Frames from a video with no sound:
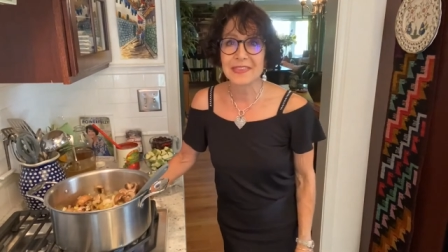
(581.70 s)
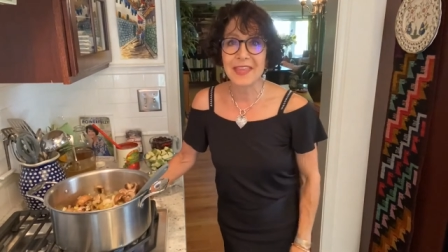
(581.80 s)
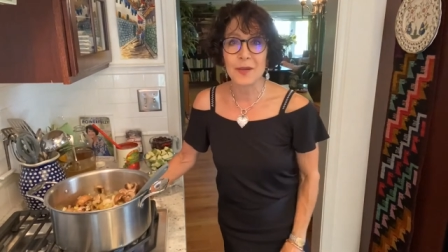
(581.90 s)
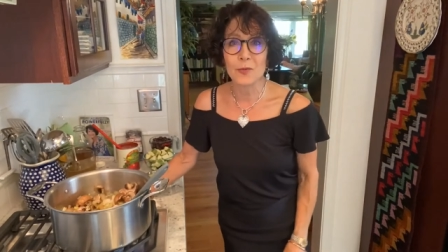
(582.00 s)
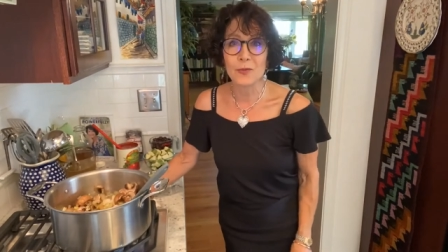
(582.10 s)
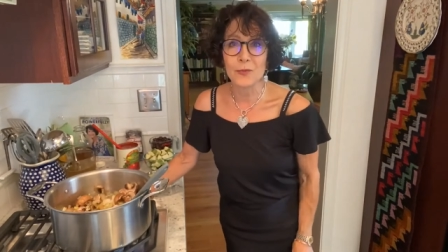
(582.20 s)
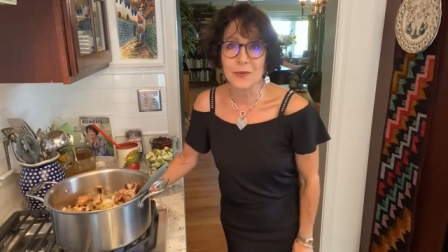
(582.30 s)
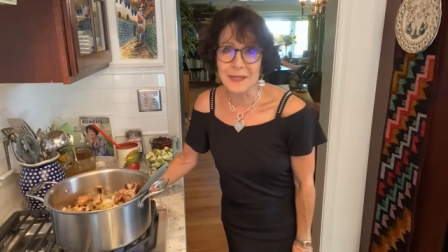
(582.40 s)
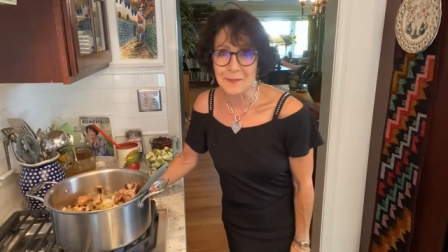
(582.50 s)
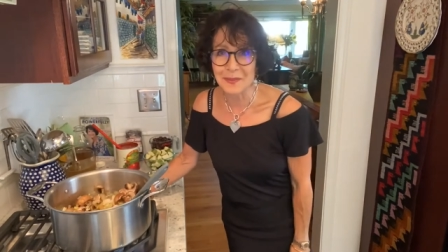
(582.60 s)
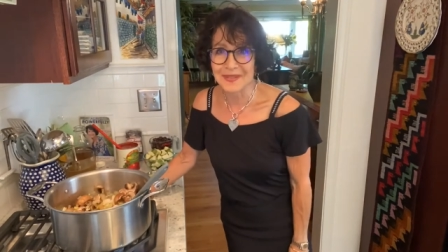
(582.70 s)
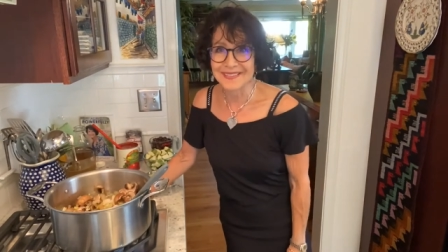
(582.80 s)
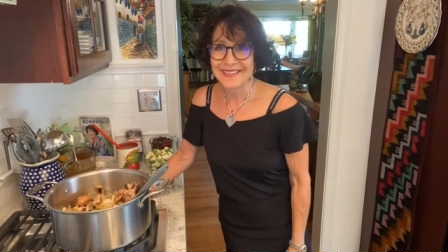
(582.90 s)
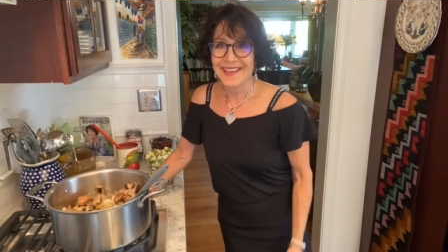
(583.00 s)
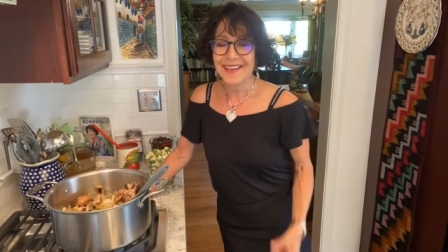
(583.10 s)
They weep.
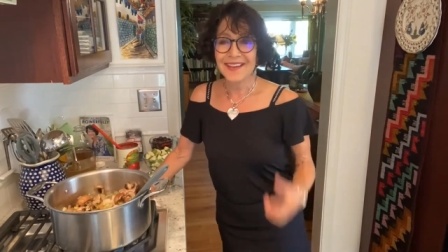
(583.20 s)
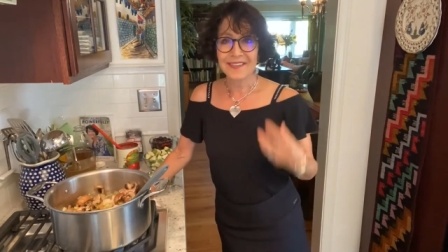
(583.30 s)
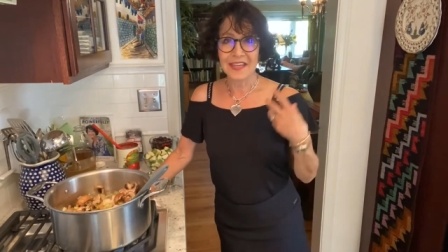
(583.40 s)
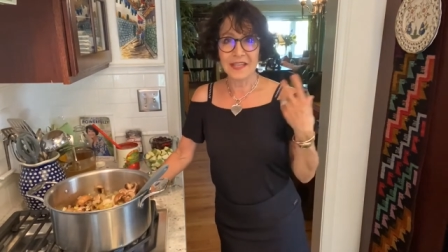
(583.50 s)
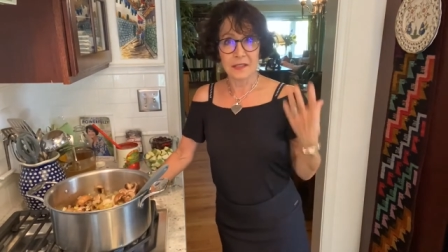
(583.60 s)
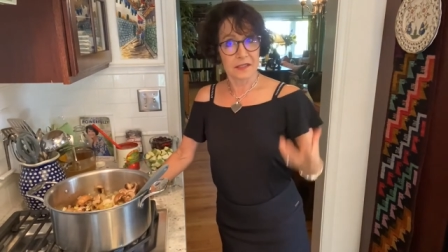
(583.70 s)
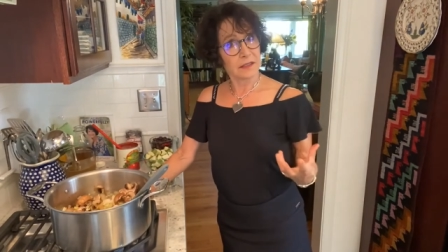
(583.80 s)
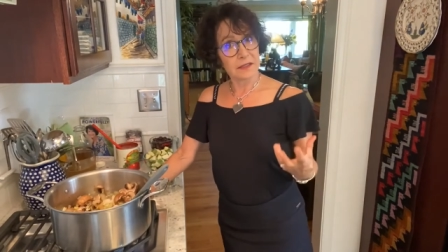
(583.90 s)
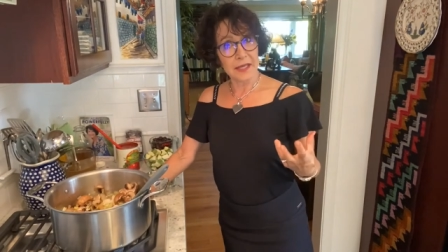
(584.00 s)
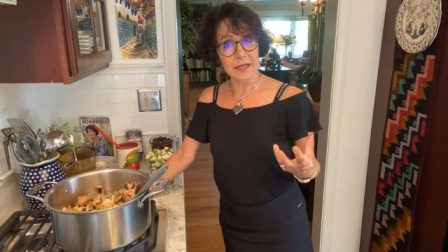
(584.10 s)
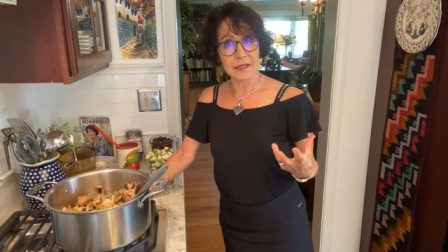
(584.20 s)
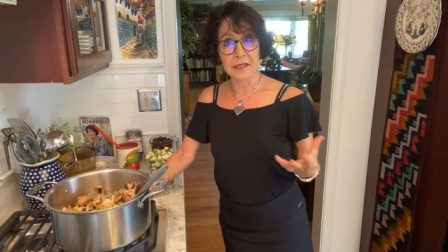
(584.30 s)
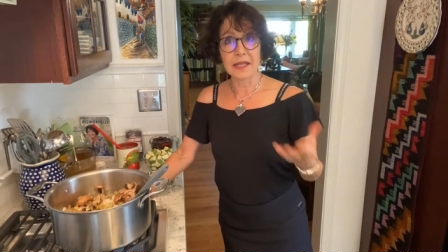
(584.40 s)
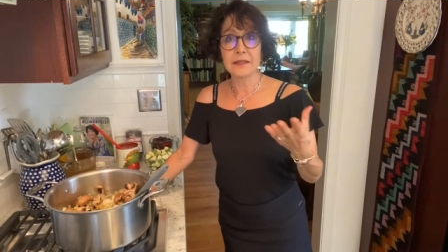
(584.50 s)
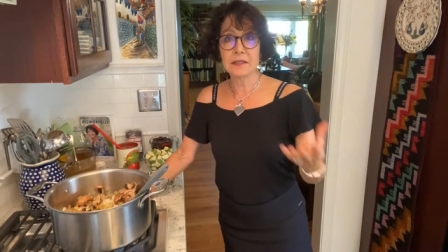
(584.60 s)
They they
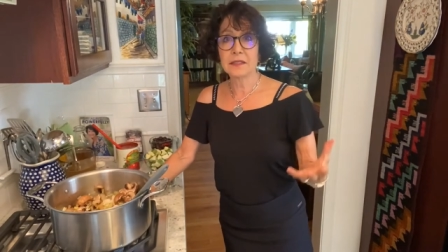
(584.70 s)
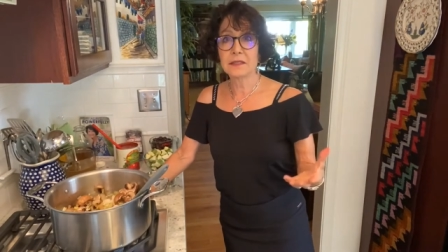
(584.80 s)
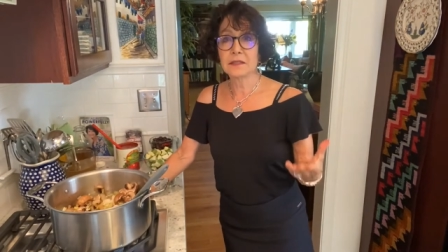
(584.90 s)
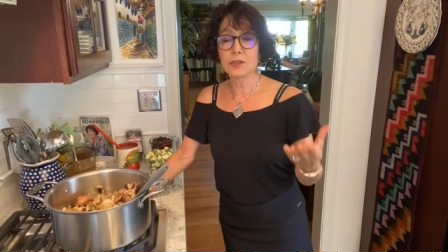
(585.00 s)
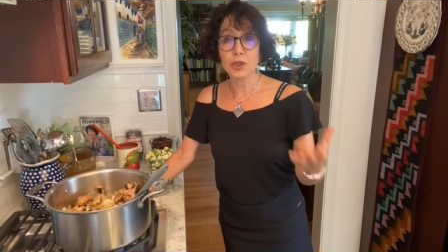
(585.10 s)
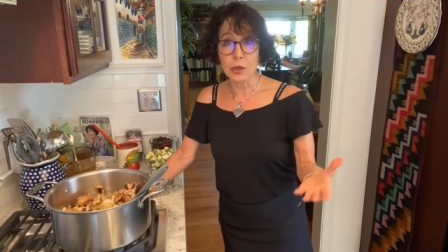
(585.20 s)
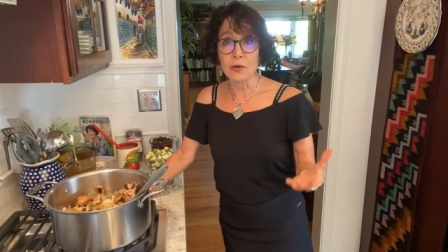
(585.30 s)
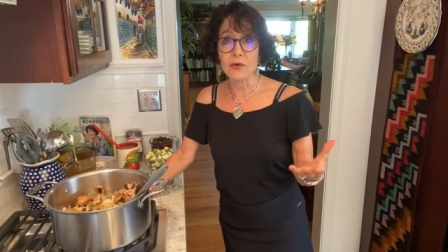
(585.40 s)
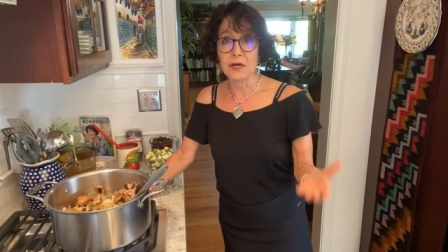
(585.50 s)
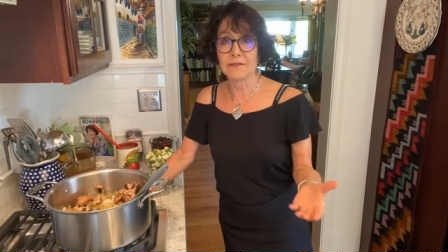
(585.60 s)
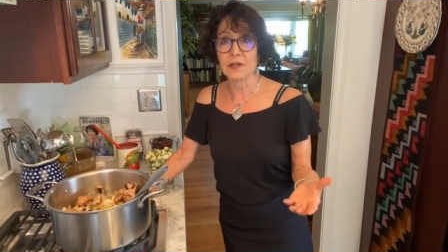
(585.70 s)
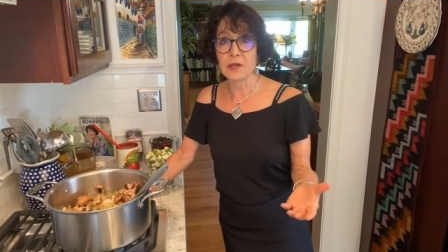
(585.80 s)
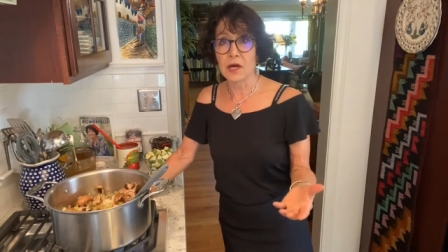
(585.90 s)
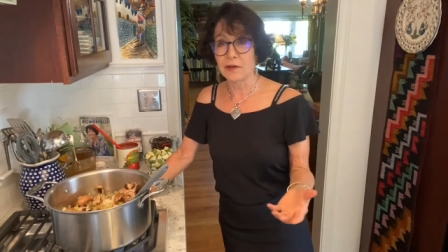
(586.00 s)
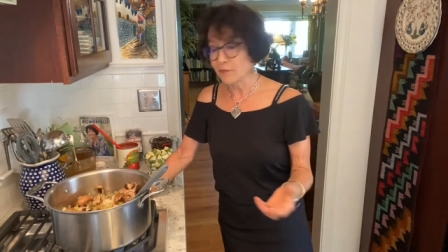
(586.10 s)
let go of a
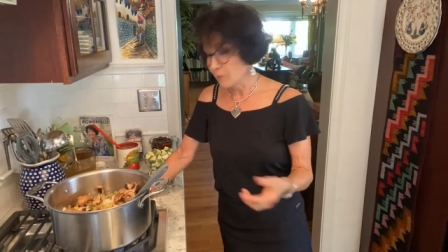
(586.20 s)
lot of